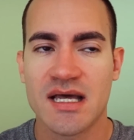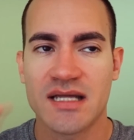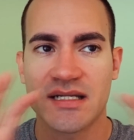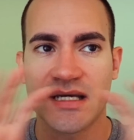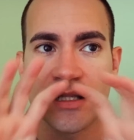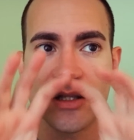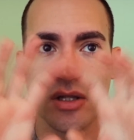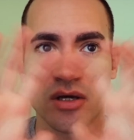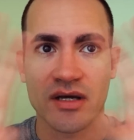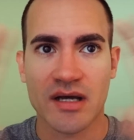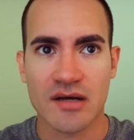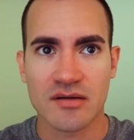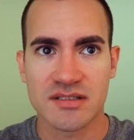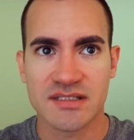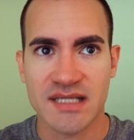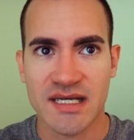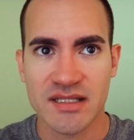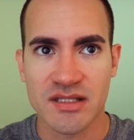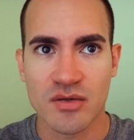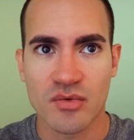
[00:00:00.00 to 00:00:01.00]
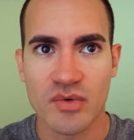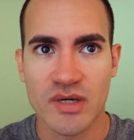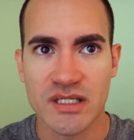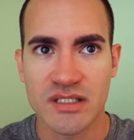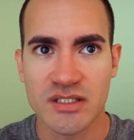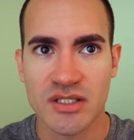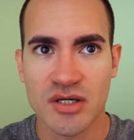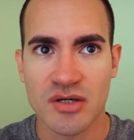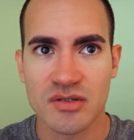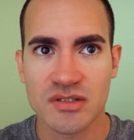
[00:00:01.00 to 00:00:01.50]
and I look outside the
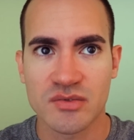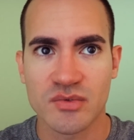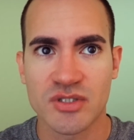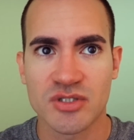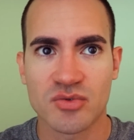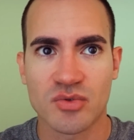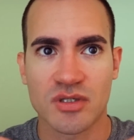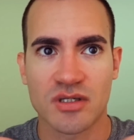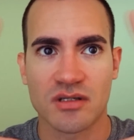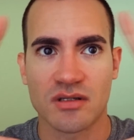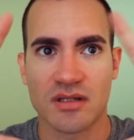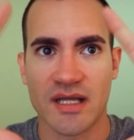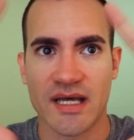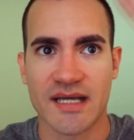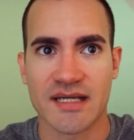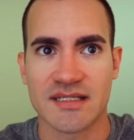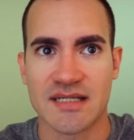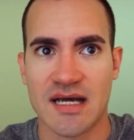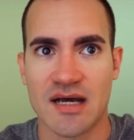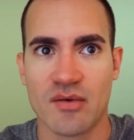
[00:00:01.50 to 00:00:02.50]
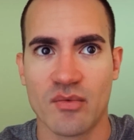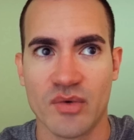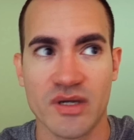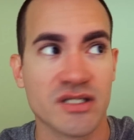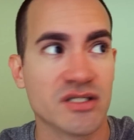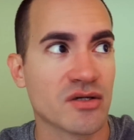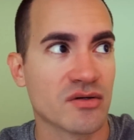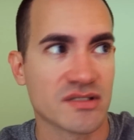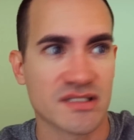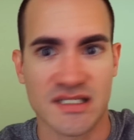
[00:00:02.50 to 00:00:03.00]
windows, which were like not
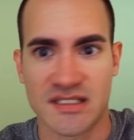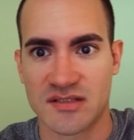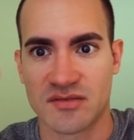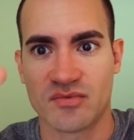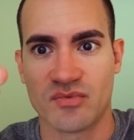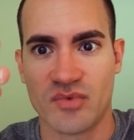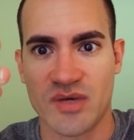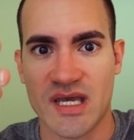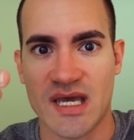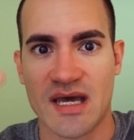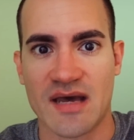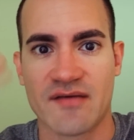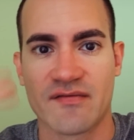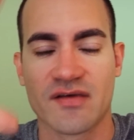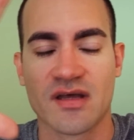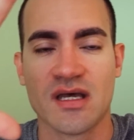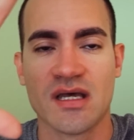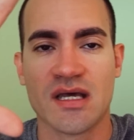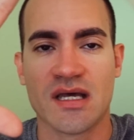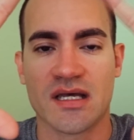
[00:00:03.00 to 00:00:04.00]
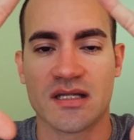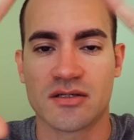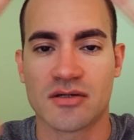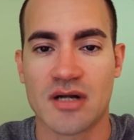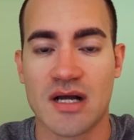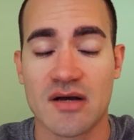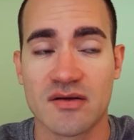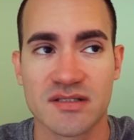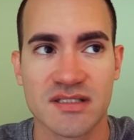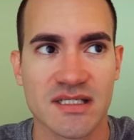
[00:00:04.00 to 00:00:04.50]
windows as we have in our
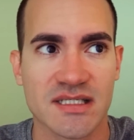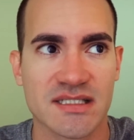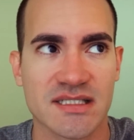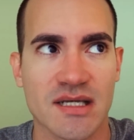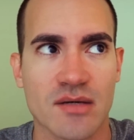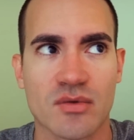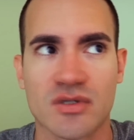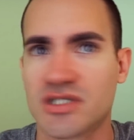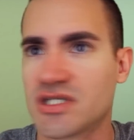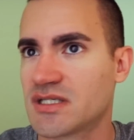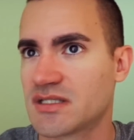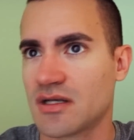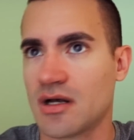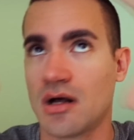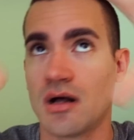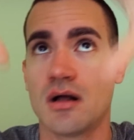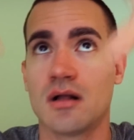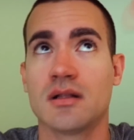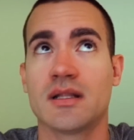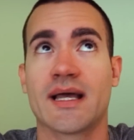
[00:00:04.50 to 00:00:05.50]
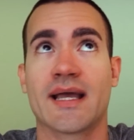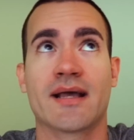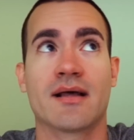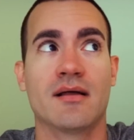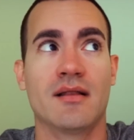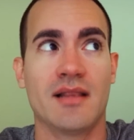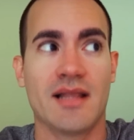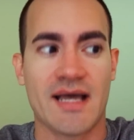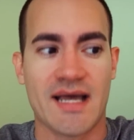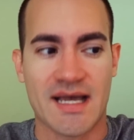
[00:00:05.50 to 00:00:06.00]
houses. They were just all like
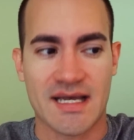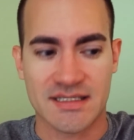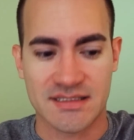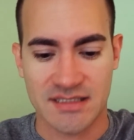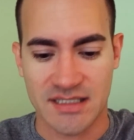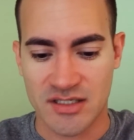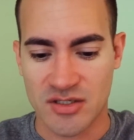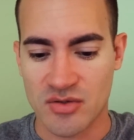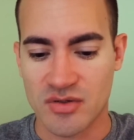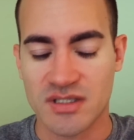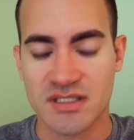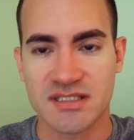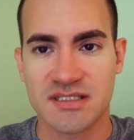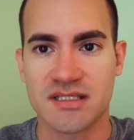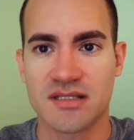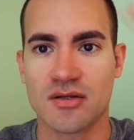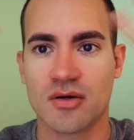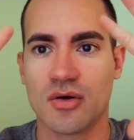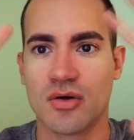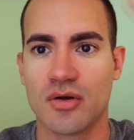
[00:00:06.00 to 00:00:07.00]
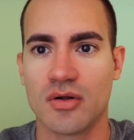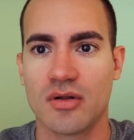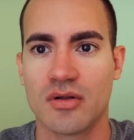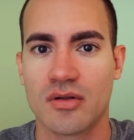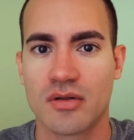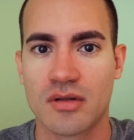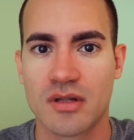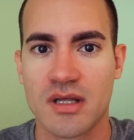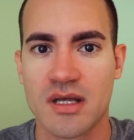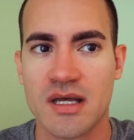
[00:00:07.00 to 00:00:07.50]
glass. Like you could see the
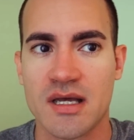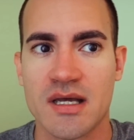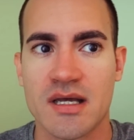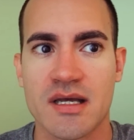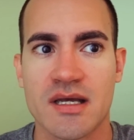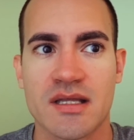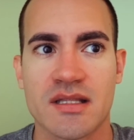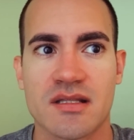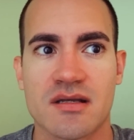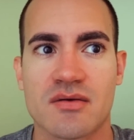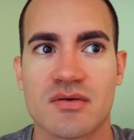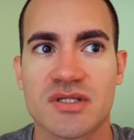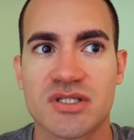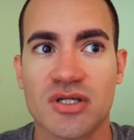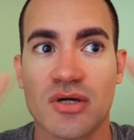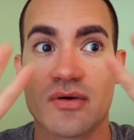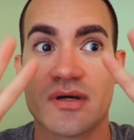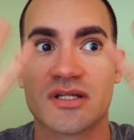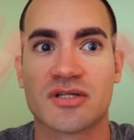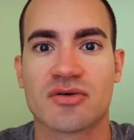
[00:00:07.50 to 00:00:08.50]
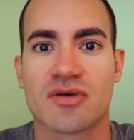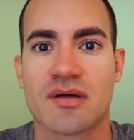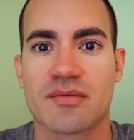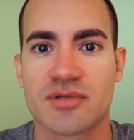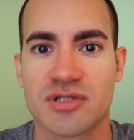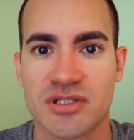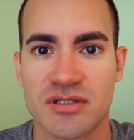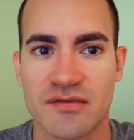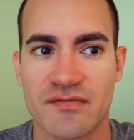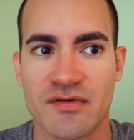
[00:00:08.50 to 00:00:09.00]
whole, there was no
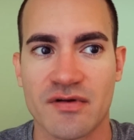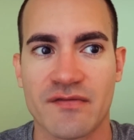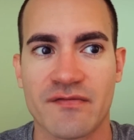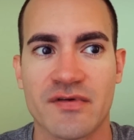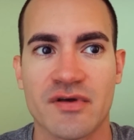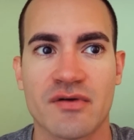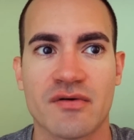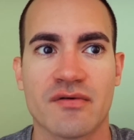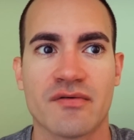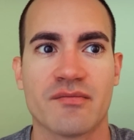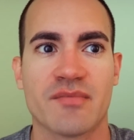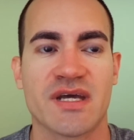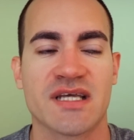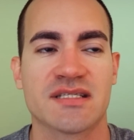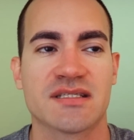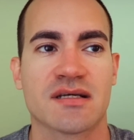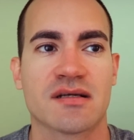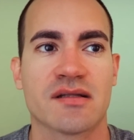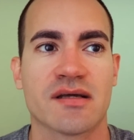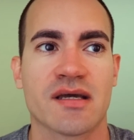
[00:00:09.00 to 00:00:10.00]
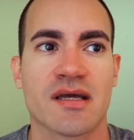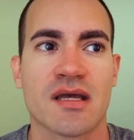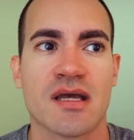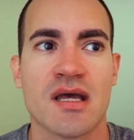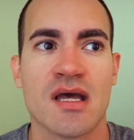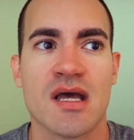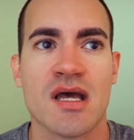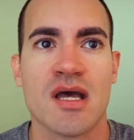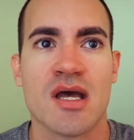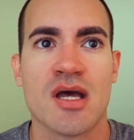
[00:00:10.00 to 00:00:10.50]
interruption of your view basically,
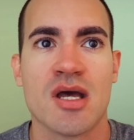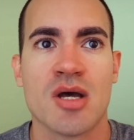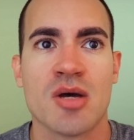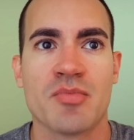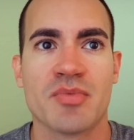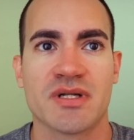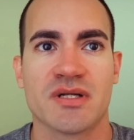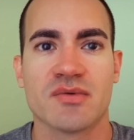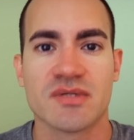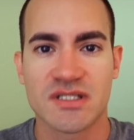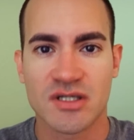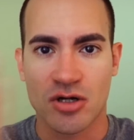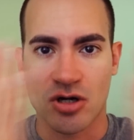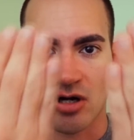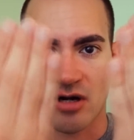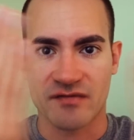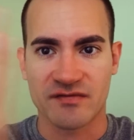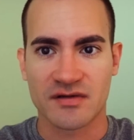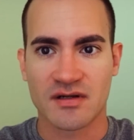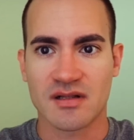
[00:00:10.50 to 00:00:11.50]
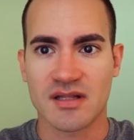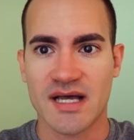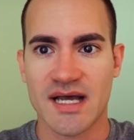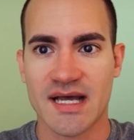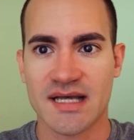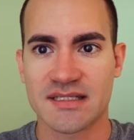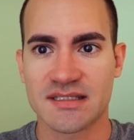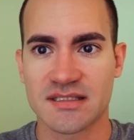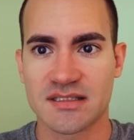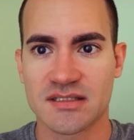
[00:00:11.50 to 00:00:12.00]
but it was curved
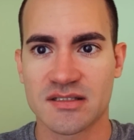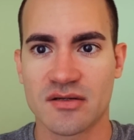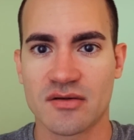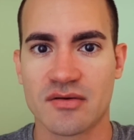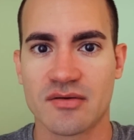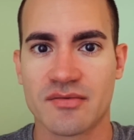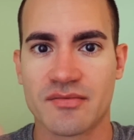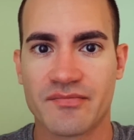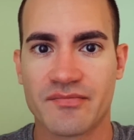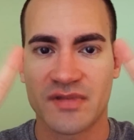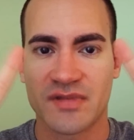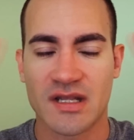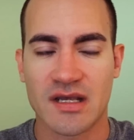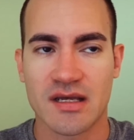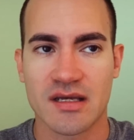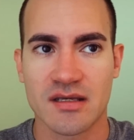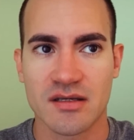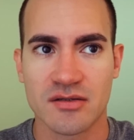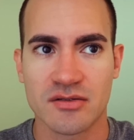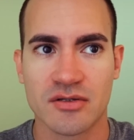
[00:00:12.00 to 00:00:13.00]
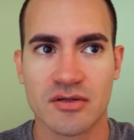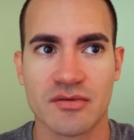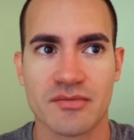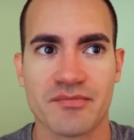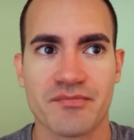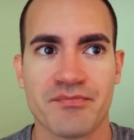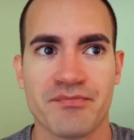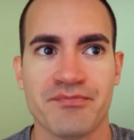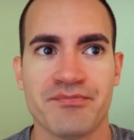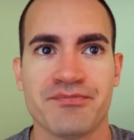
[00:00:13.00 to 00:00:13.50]
glass. So like, you
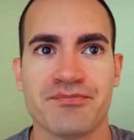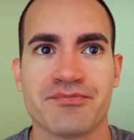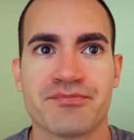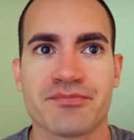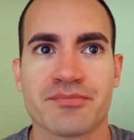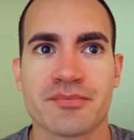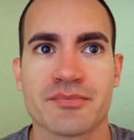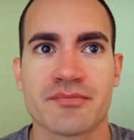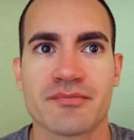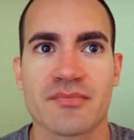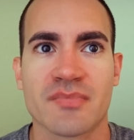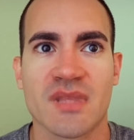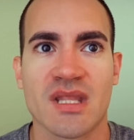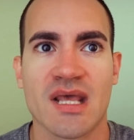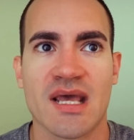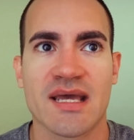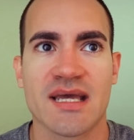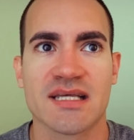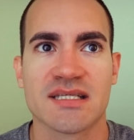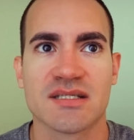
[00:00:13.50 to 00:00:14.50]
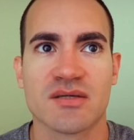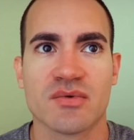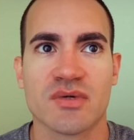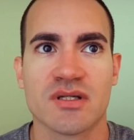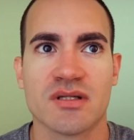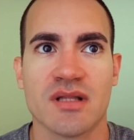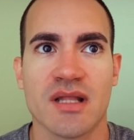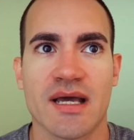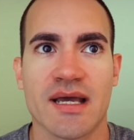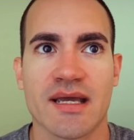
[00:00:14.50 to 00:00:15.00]
know, I guess it
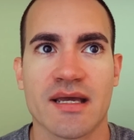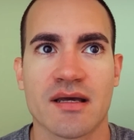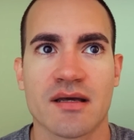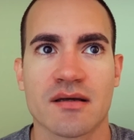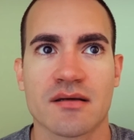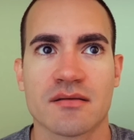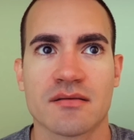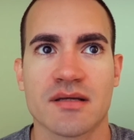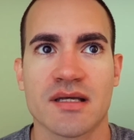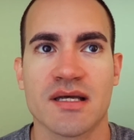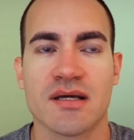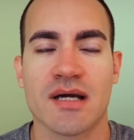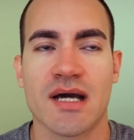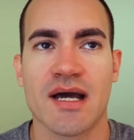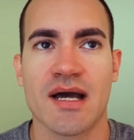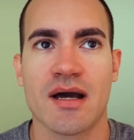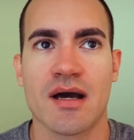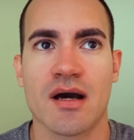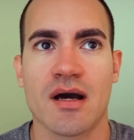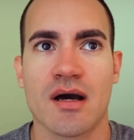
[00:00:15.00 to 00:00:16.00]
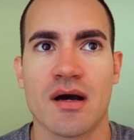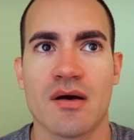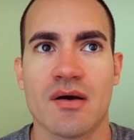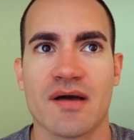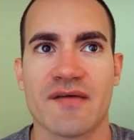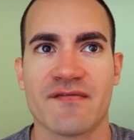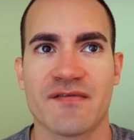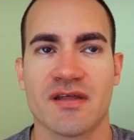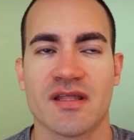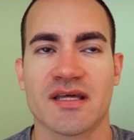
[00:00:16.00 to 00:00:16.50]
would like,
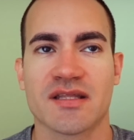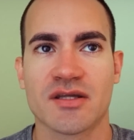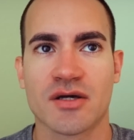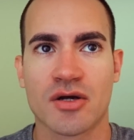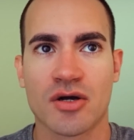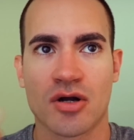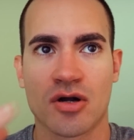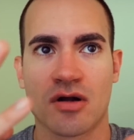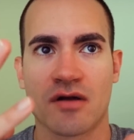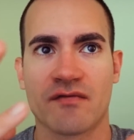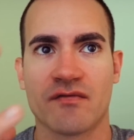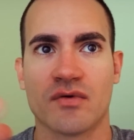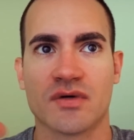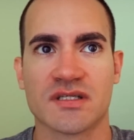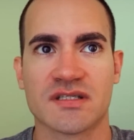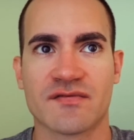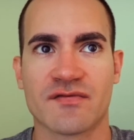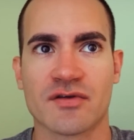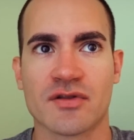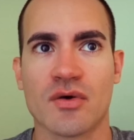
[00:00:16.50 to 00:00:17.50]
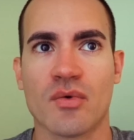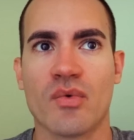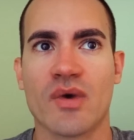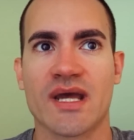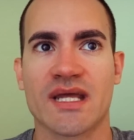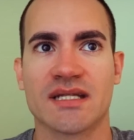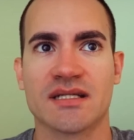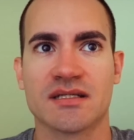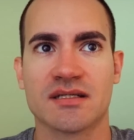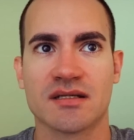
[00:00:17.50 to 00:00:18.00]
I feel like the curve was for the
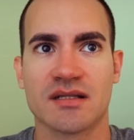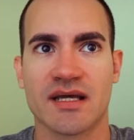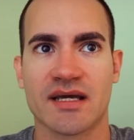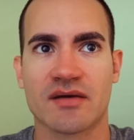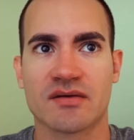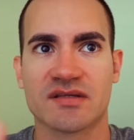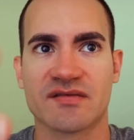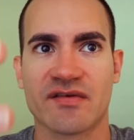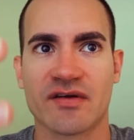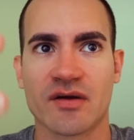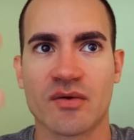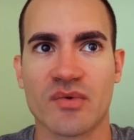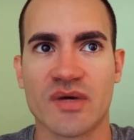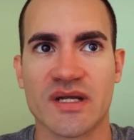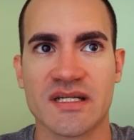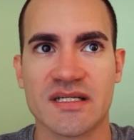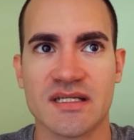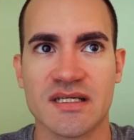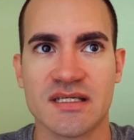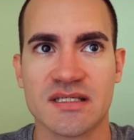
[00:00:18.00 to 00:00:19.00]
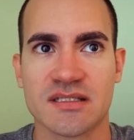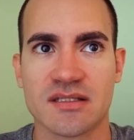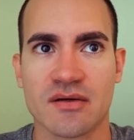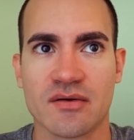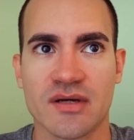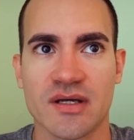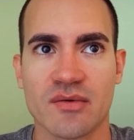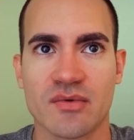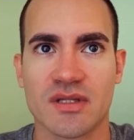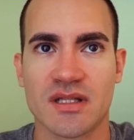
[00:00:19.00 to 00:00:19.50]
wind. Like it was very windy. So
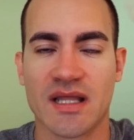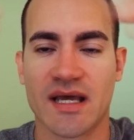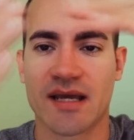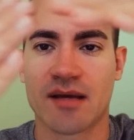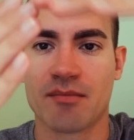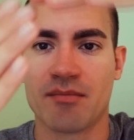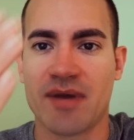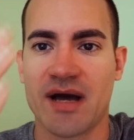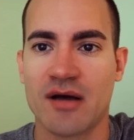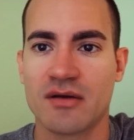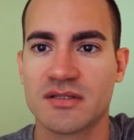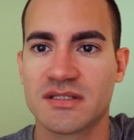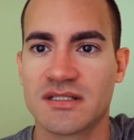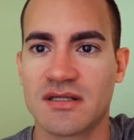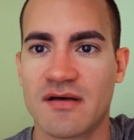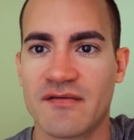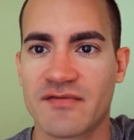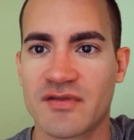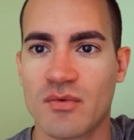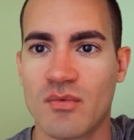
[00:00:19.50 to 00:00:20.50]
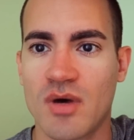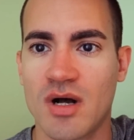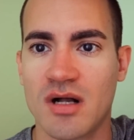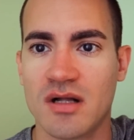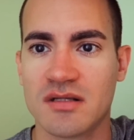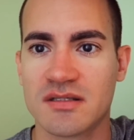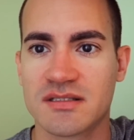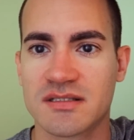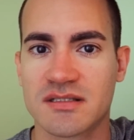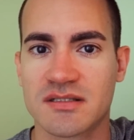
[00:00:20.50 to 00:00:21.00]
it would like bounce off the
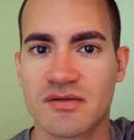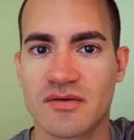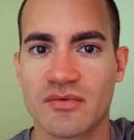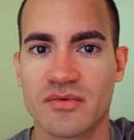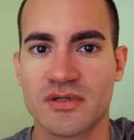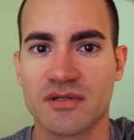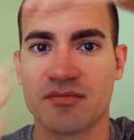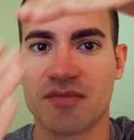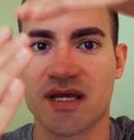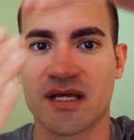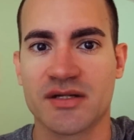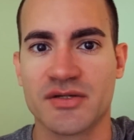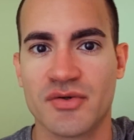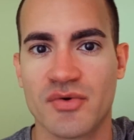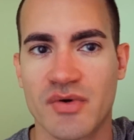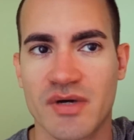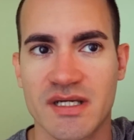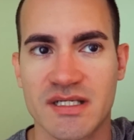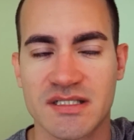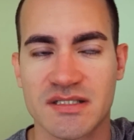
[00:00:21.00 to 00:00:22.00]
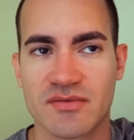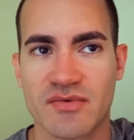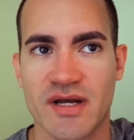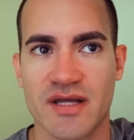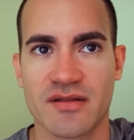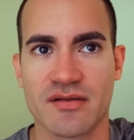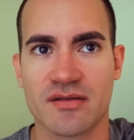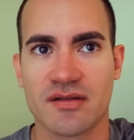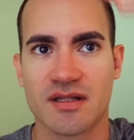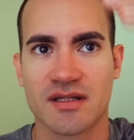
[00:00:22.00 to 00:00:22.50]
walls. So it wouldn't make noise
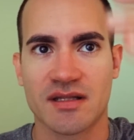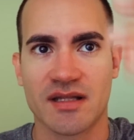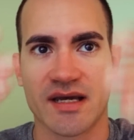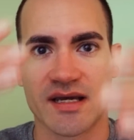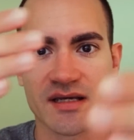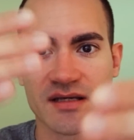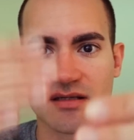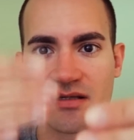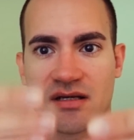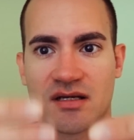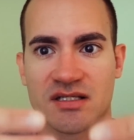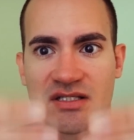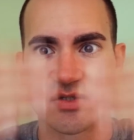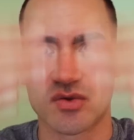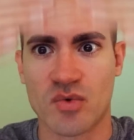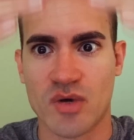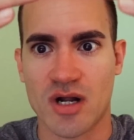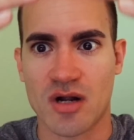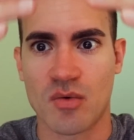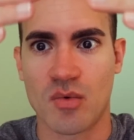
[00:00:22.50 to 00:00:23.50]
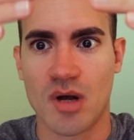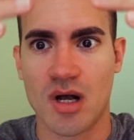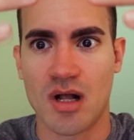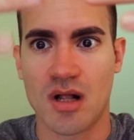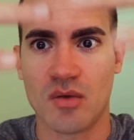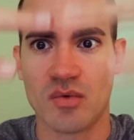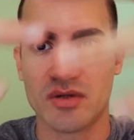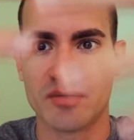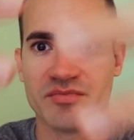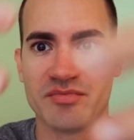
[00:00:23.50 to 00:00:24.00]
rather than like a square
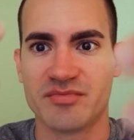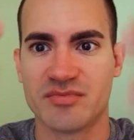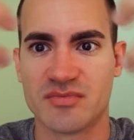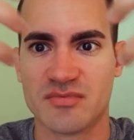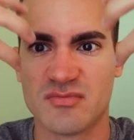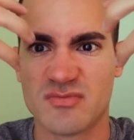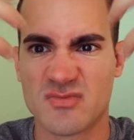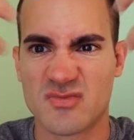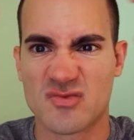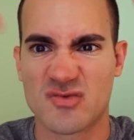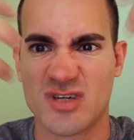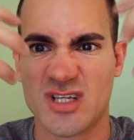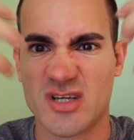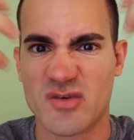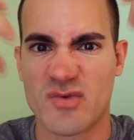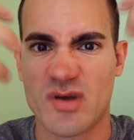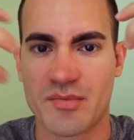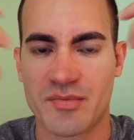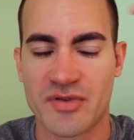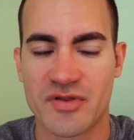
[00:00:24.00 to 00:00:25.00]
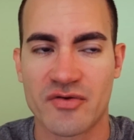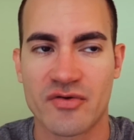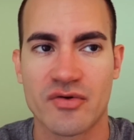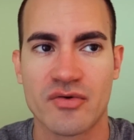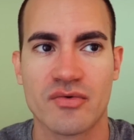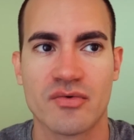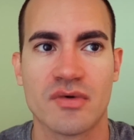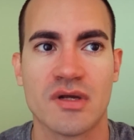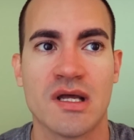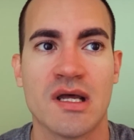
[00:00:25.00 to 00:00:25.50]
wall would really rip
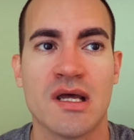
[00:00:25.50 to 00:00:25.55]
through